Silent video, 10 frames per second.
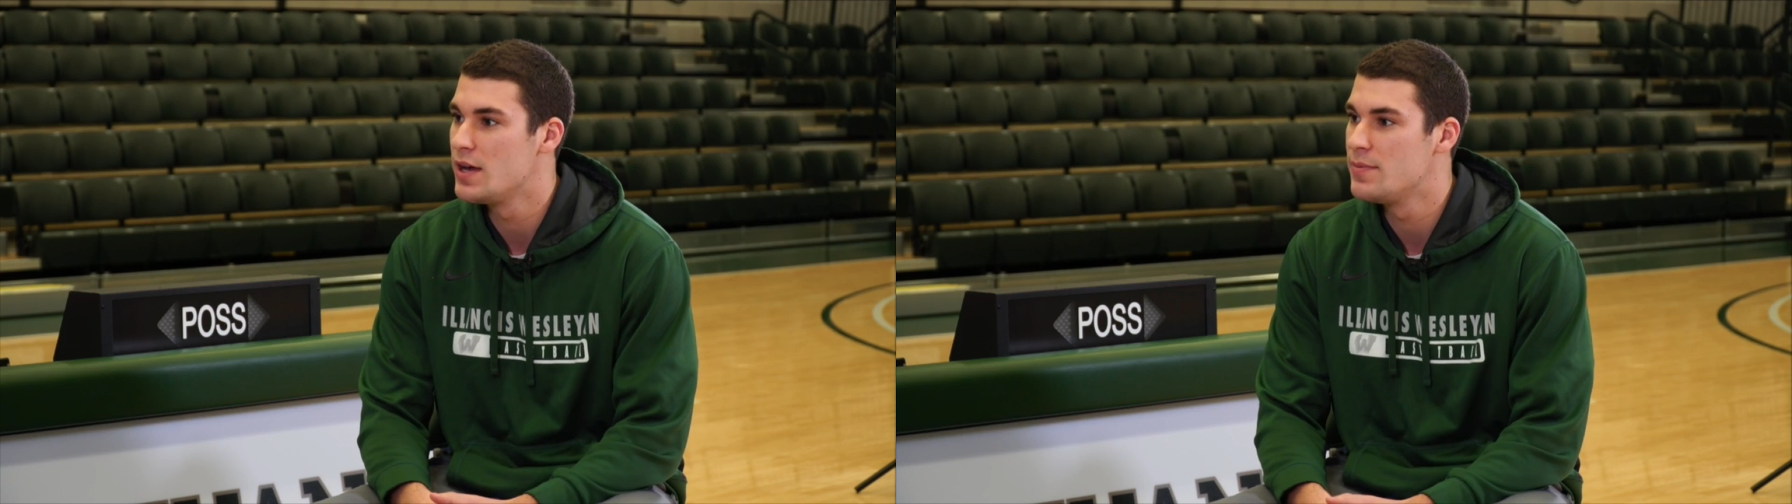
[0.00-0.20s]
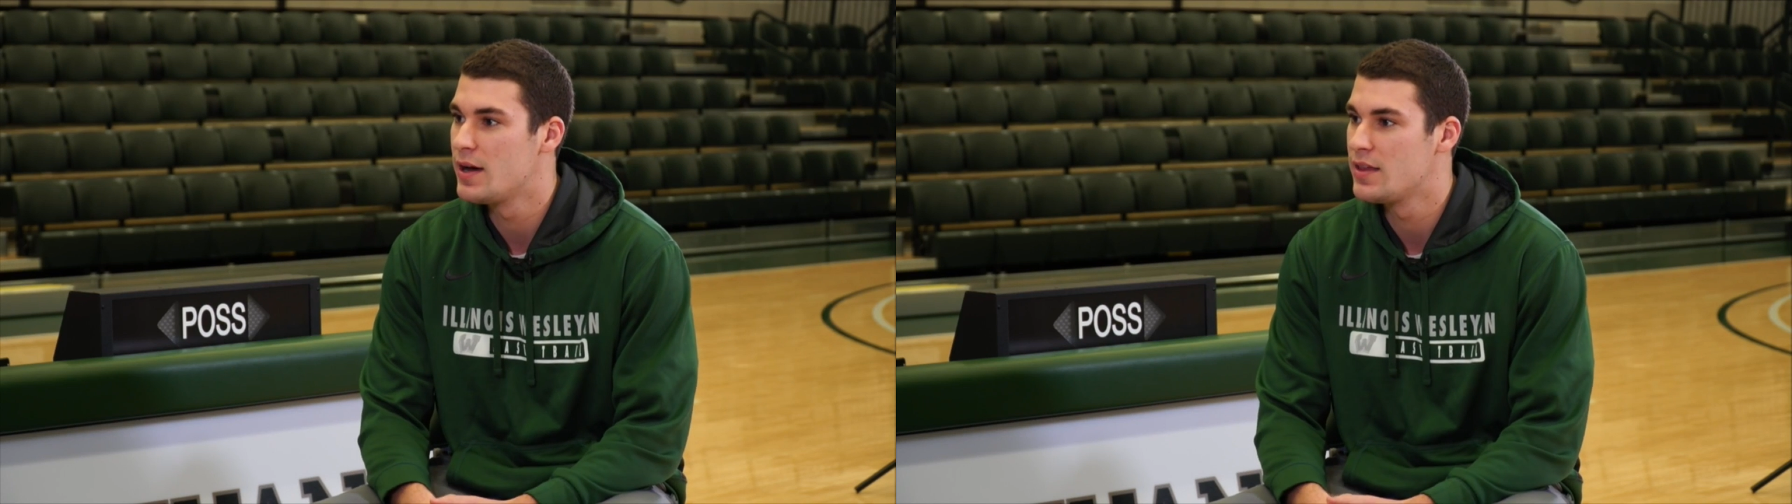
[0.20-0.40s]

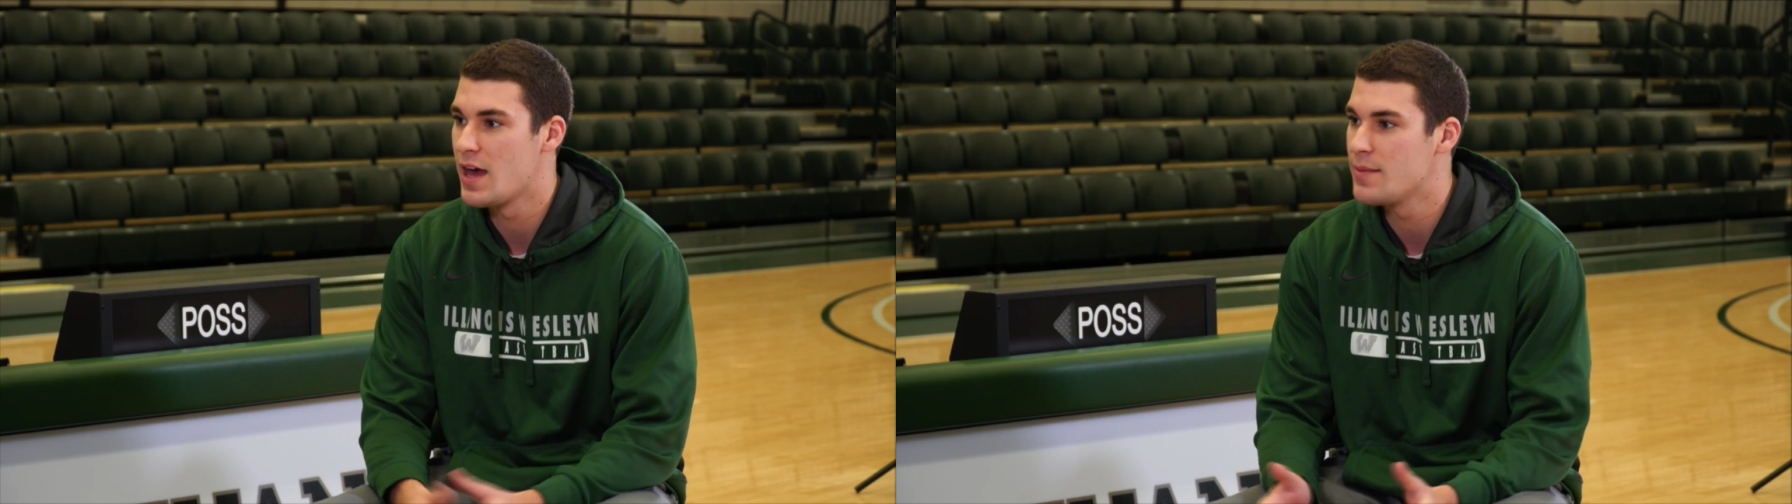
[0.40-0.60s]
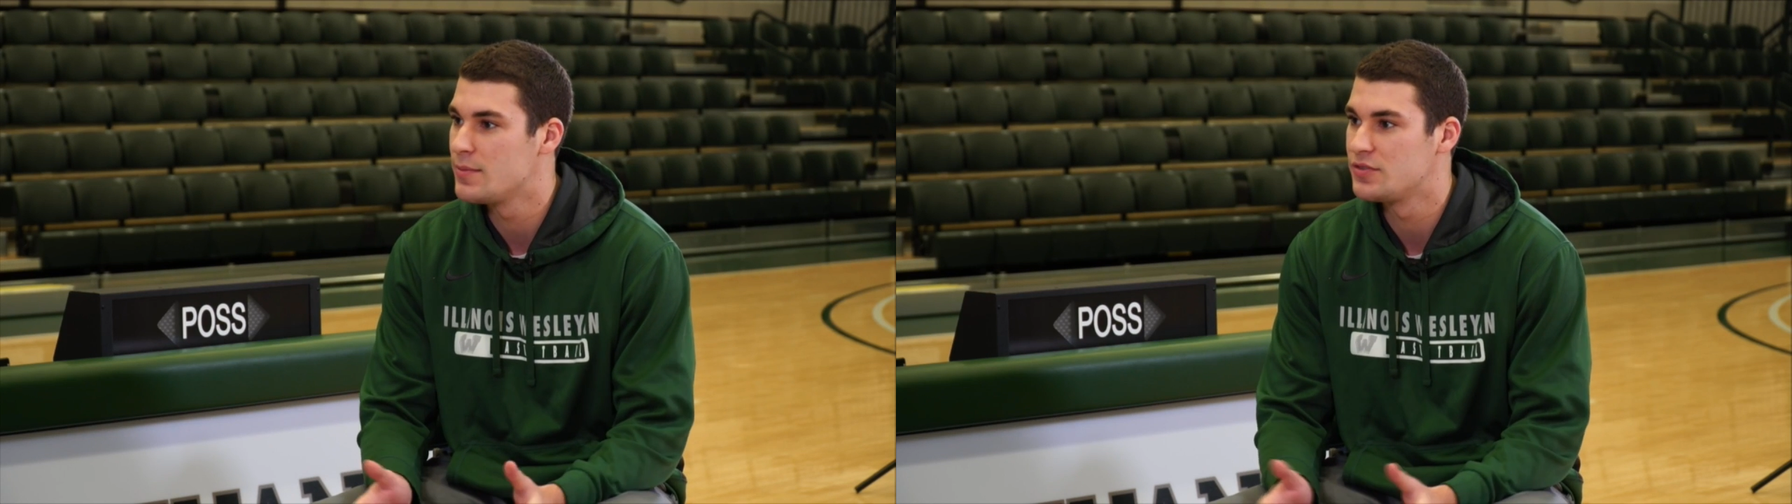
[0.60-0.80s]
by the
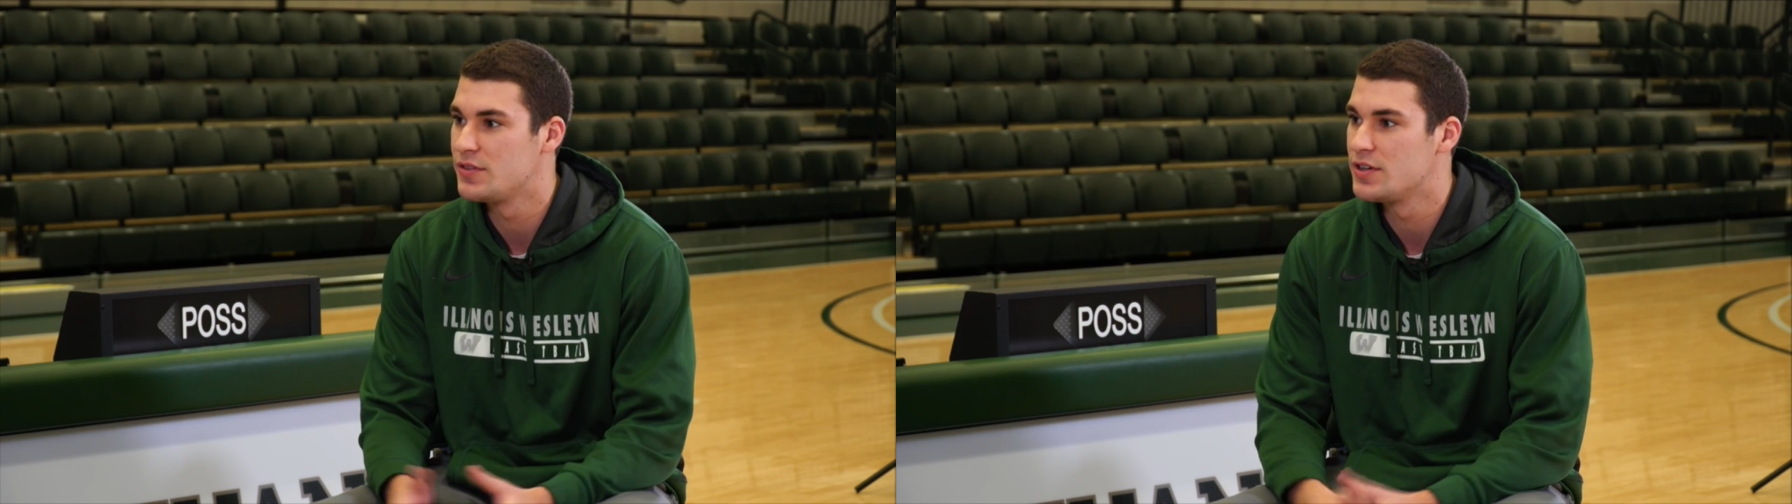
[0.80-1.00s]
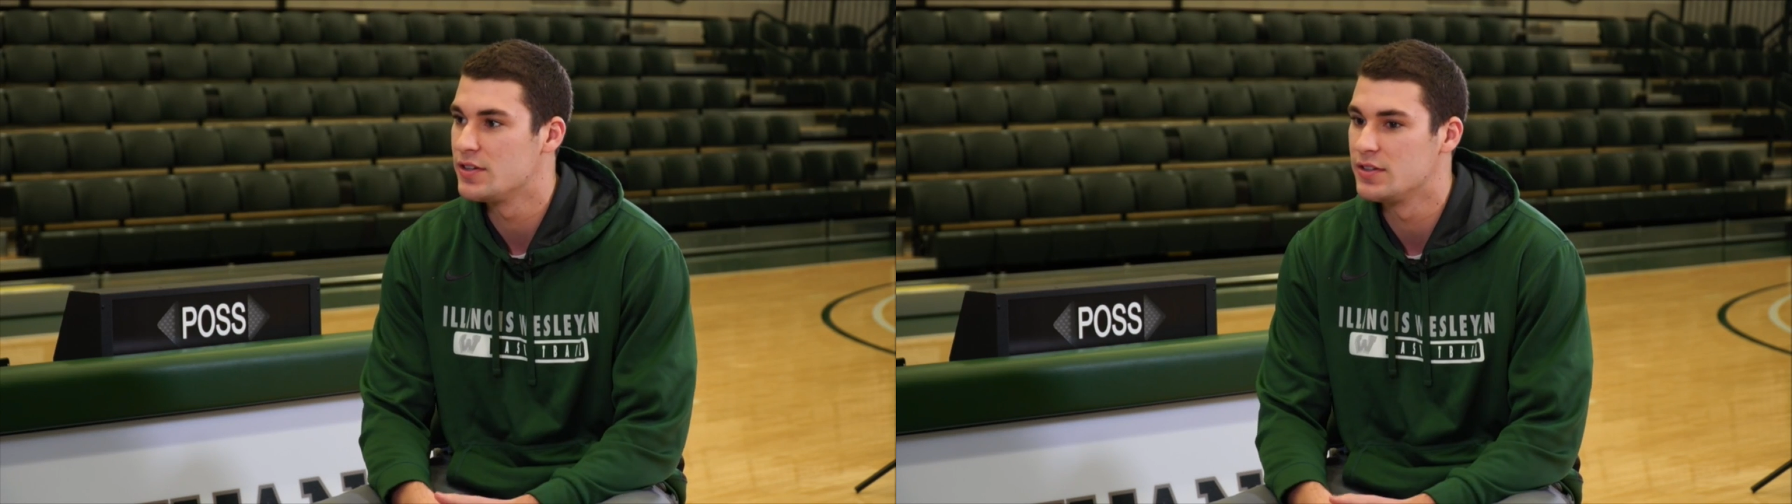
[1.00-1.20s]

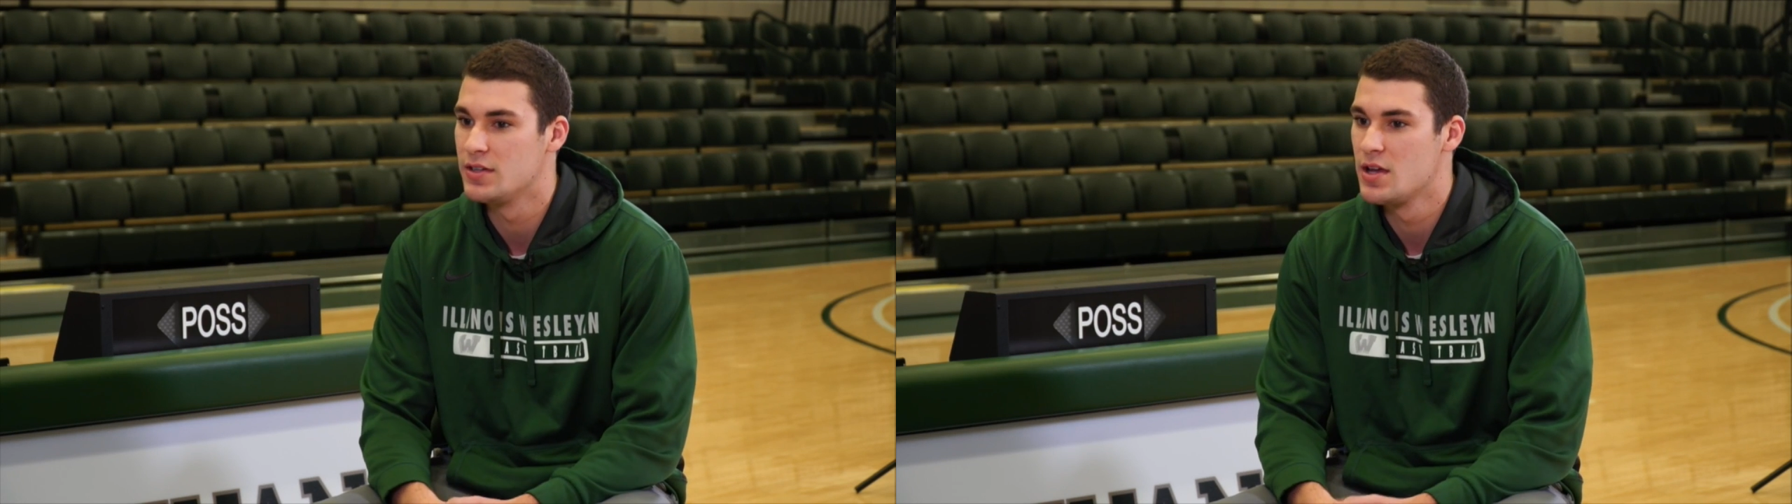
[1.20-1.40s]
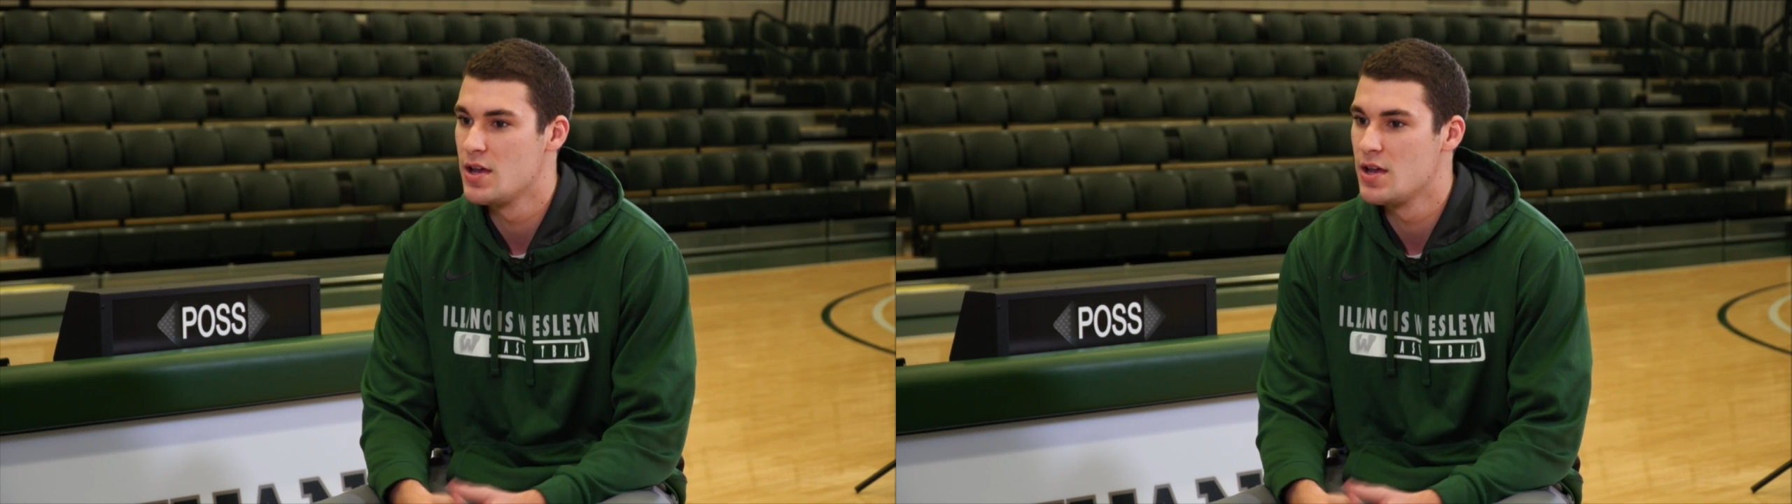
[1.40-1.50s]
atmosphere and